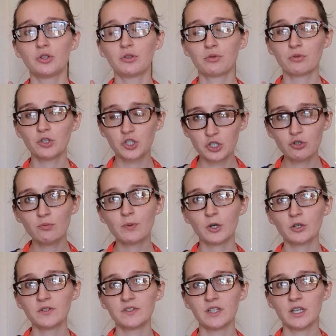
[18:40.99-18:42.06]

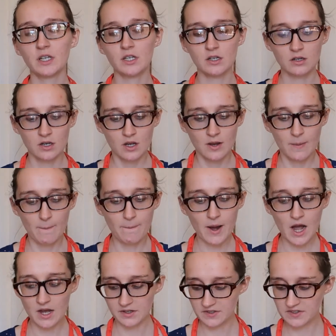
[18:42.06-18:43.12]
2-person
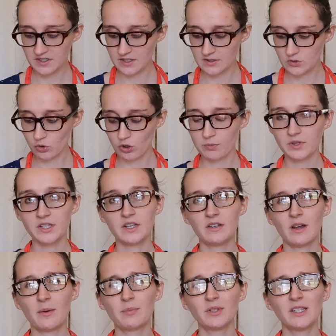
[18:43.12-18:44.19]
box is
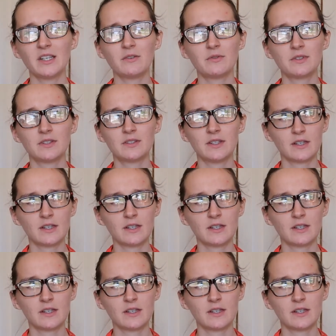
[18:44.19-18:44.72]
normally, I believe,